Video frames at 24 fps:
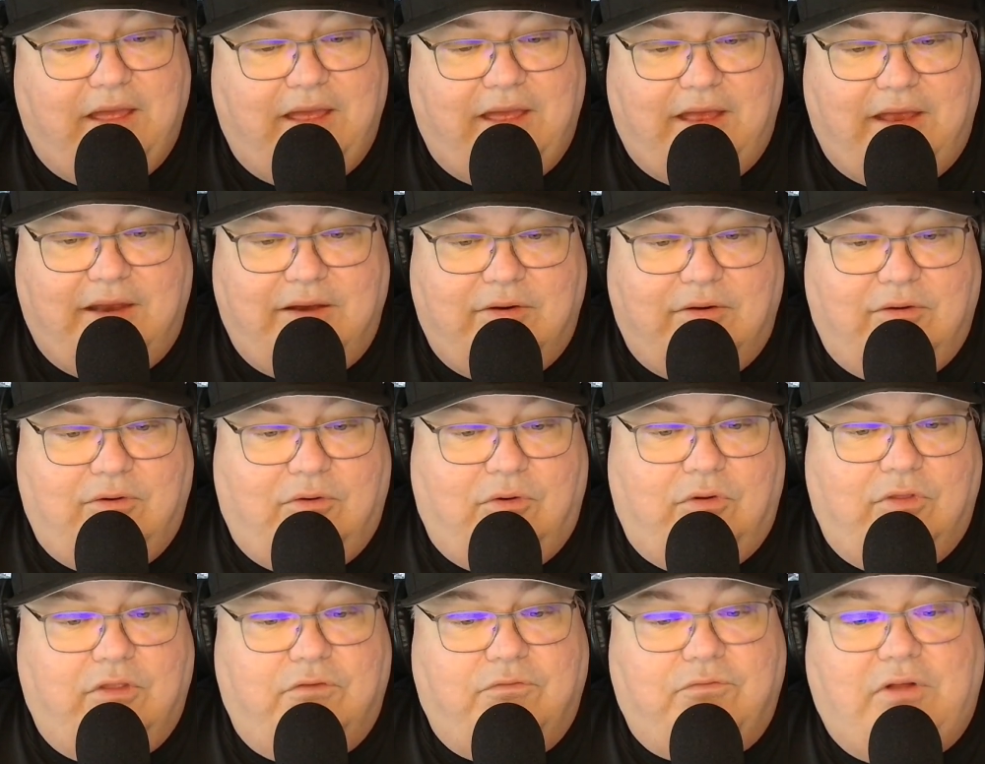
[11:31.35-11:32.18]
And
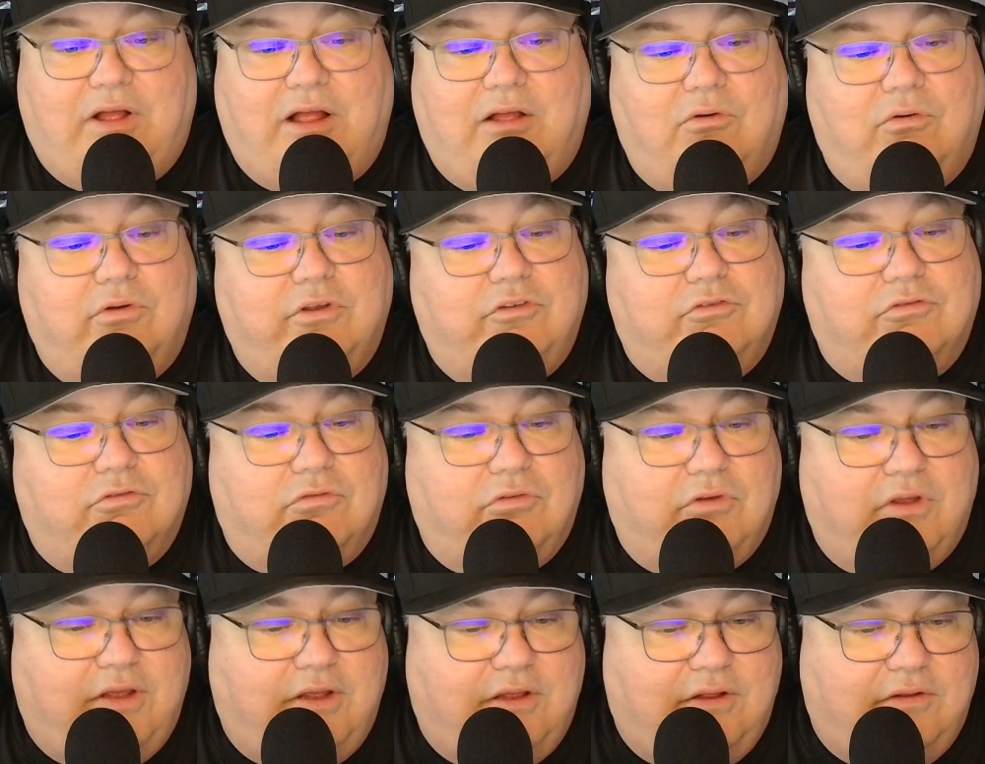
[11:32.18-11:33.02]
on the following
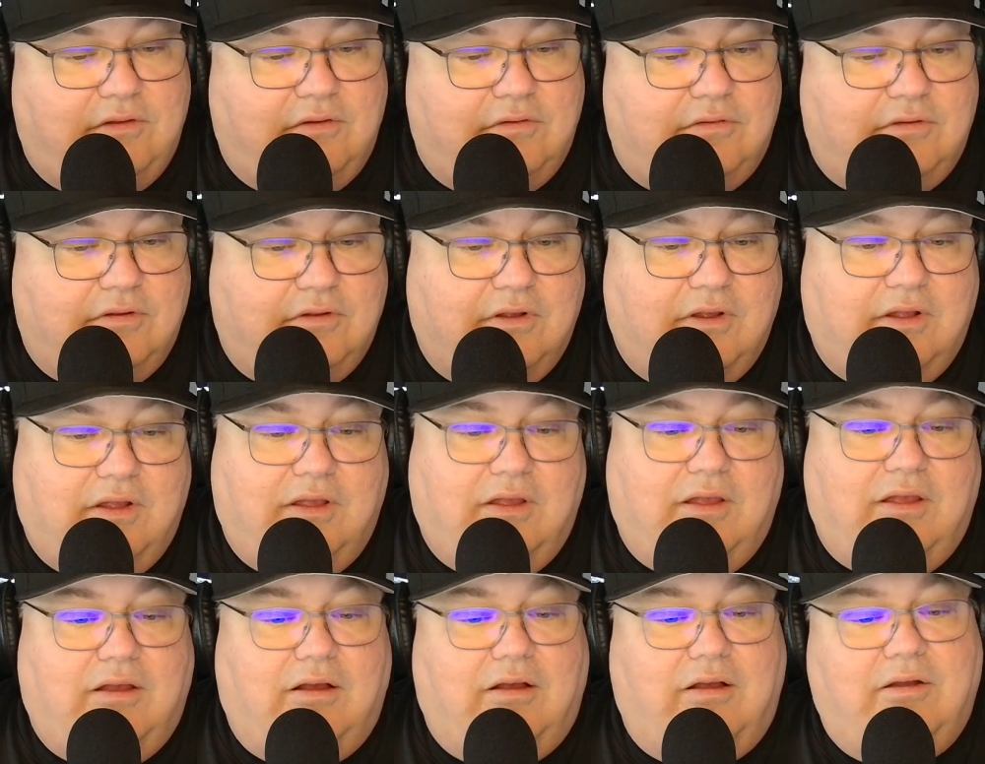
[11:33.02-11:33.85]
screens,
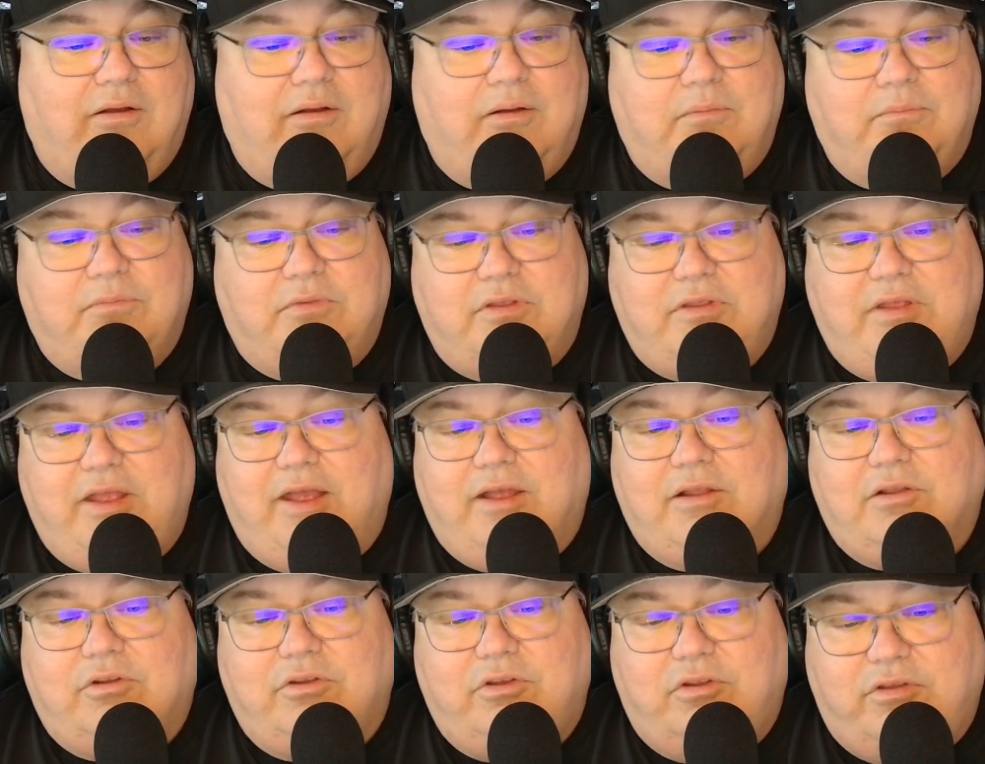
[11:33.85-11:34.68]
um, the
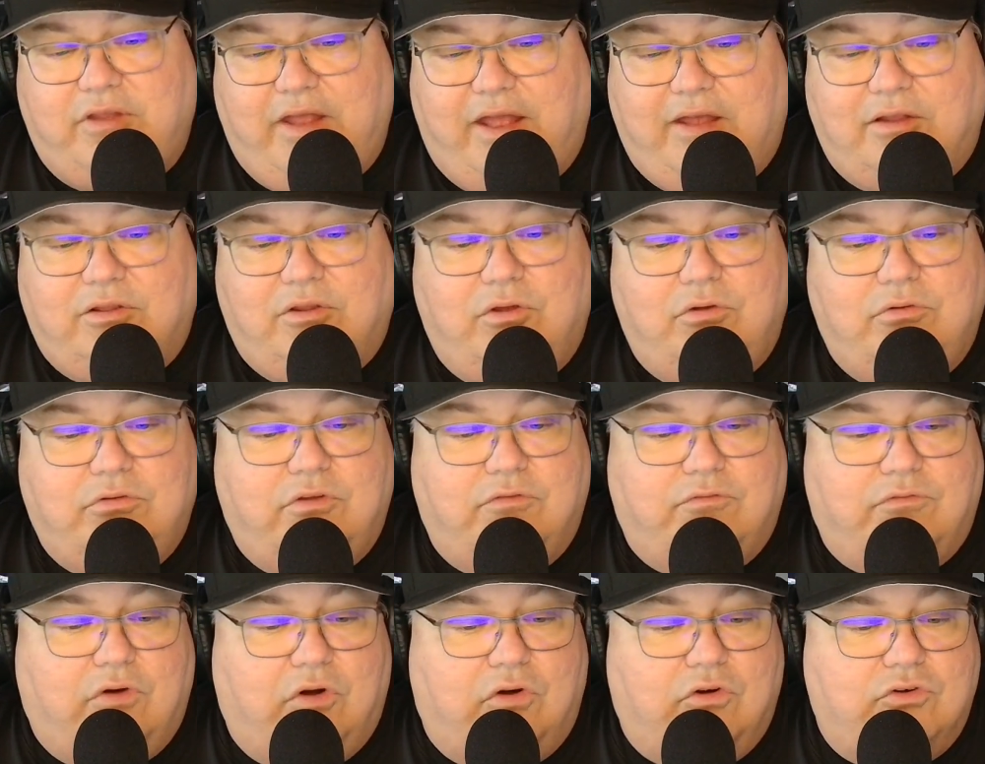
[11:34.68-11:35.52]
down you download
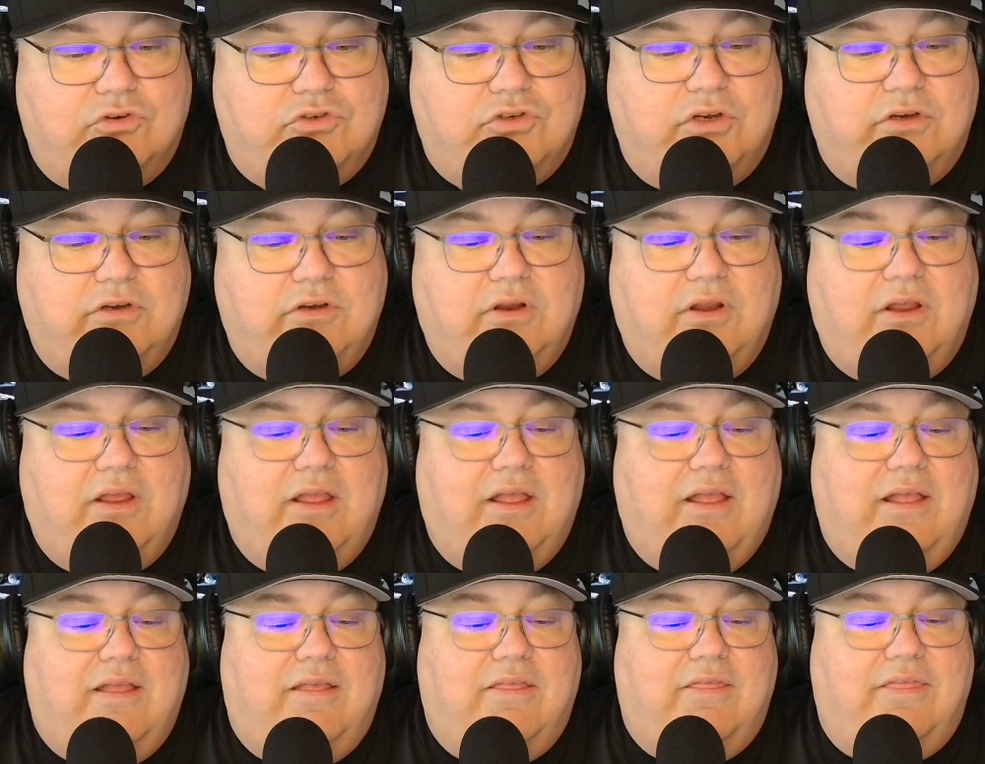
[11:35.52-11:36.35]
the version,
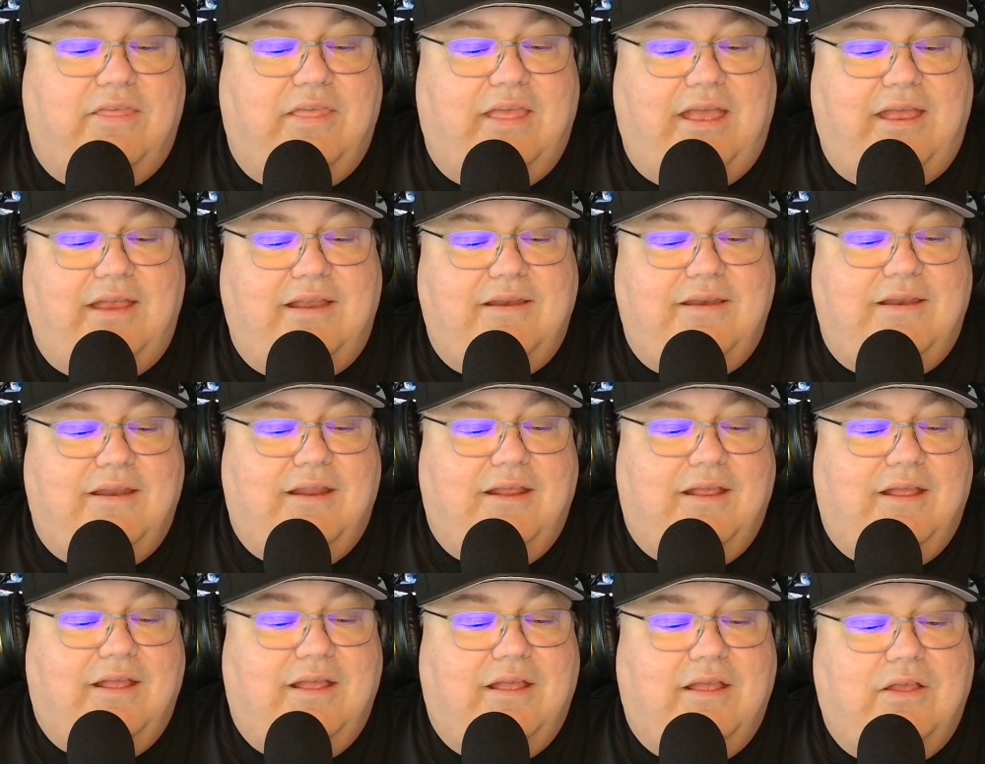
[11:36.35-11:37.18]
then
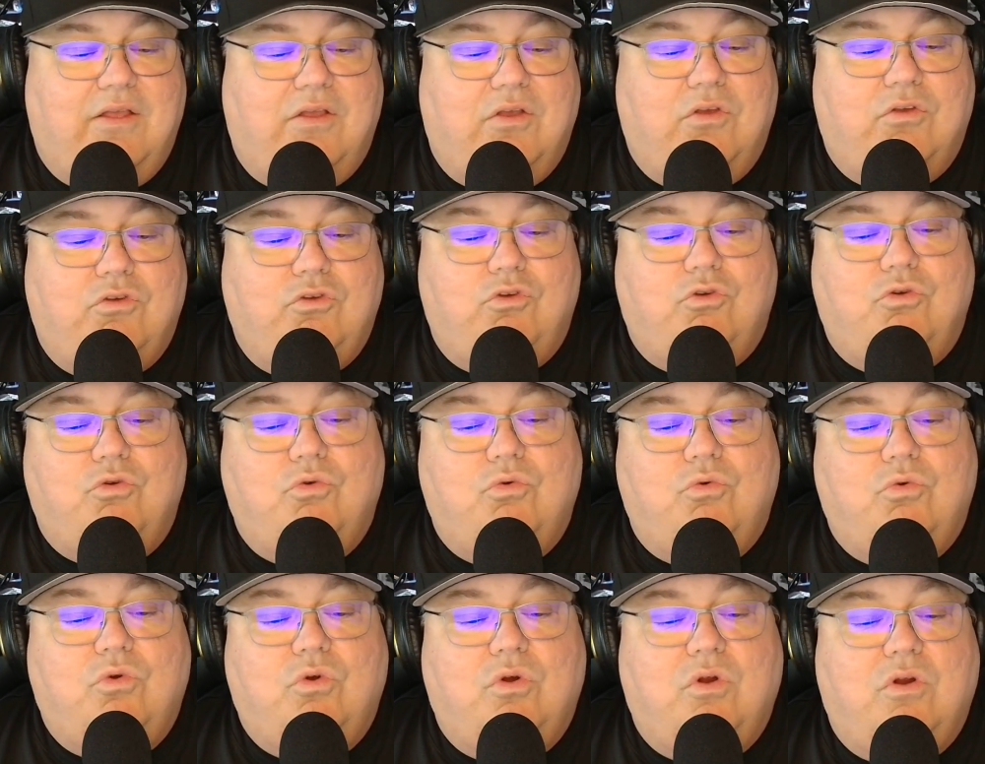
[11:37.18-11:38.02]

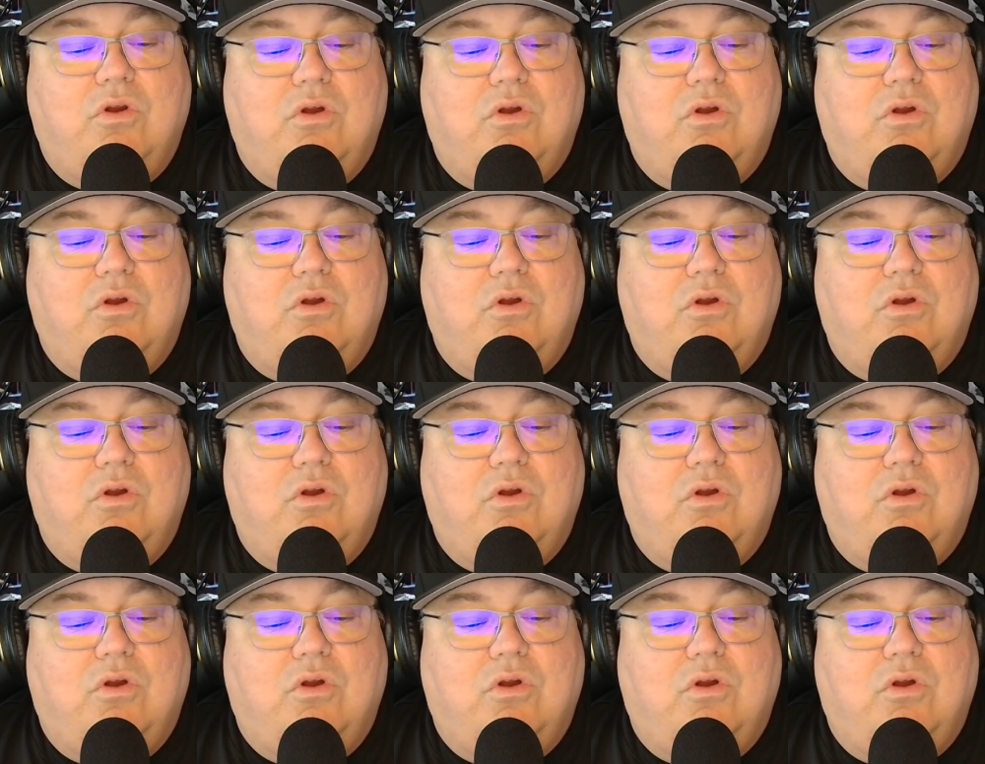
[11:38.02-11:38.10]
you